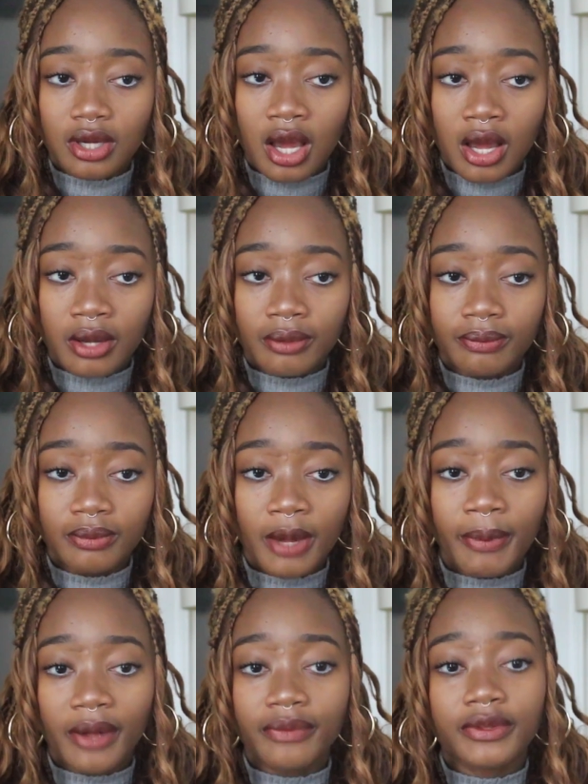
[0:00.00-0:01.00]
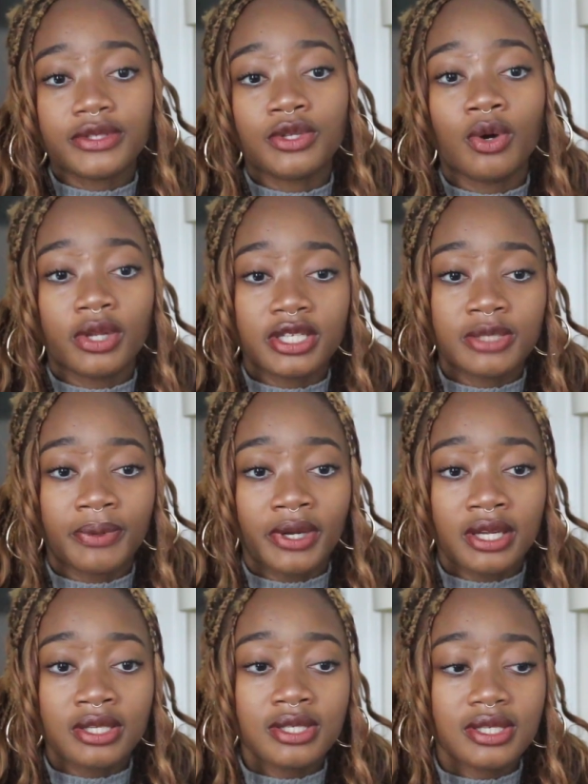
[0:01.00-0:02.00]
about this whole
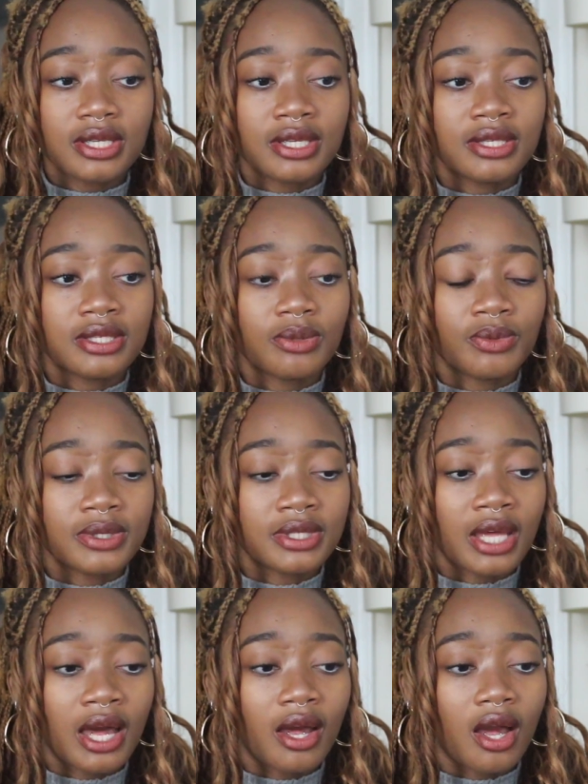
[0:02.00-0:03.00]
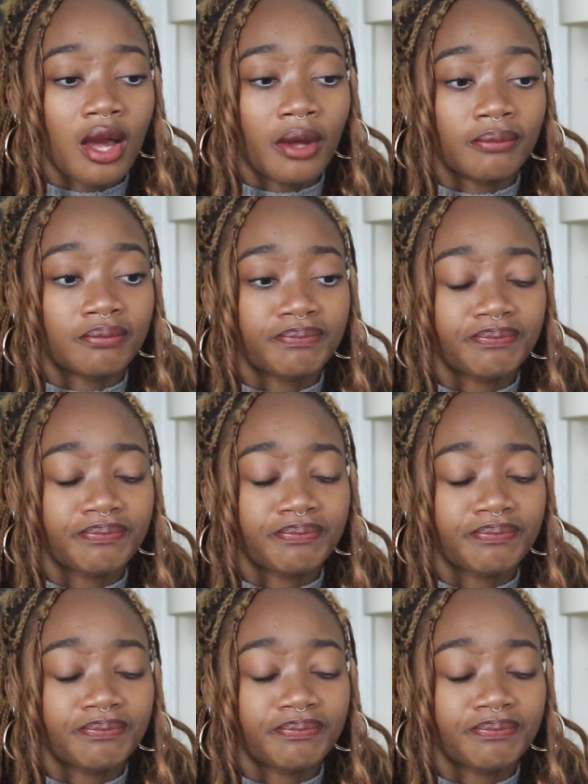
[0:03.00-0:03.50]
experience was that